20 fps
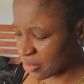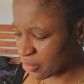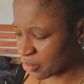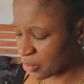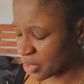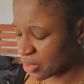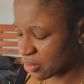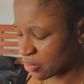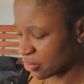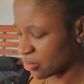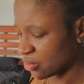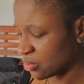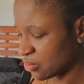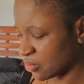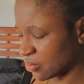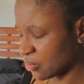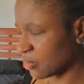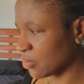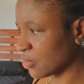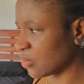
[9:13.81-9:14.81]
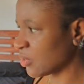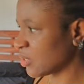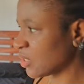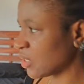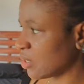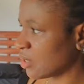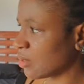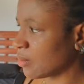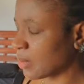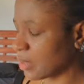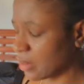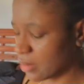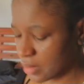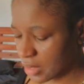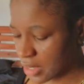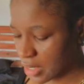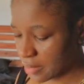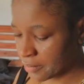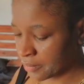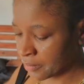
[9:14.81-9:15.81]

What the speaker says: wig or so. Thereabout, yeah.